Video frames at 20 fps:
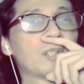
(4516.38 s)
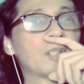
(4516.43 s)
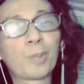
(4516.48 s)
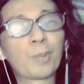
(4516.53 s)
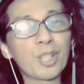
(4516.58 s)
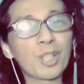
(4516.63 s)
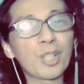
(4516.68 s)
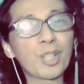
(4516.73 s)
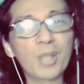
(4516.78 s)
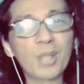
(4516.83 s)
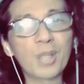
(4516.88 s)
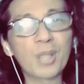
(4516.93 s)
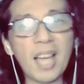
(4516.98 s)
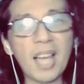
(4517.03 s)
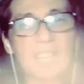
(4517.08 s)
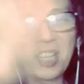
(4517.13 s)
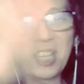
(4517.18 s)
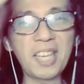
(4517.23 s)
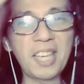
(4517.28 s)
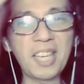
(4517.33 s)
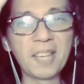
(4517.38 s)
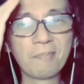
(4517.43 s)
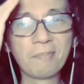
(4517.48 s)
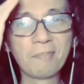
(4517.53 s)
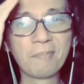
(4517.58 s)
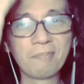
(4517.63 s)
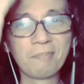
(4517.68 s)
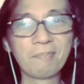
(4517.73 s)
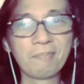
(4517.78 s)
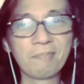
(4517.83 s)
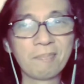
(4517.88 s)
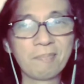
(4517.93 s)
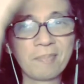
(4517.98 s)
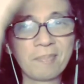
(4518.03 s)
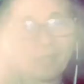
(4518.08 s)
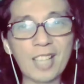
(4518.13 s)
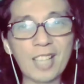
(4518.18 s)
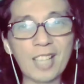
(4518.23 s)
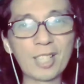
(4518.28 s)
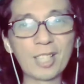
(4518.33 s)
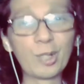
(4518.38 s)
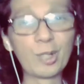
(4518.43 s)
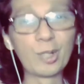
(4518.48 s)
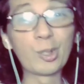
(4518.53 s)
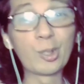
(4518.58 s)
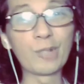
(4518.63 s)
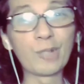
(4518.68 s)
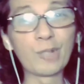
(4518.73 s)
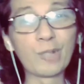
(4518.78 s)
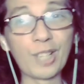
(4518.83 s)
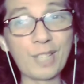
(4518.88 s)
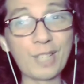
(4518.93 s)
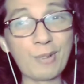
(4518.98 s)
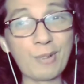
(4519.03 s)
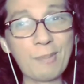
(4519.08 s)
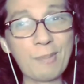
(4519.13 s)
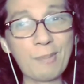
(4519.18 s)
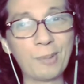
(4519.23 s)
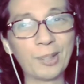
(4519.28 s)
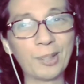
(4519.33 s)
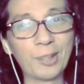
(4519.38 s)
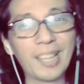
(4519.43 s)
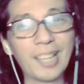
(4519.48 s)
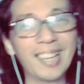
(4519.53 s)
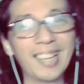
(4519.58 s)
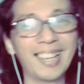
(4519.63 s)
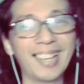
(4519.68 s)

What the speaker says: Production IG, I salute you for this reboot.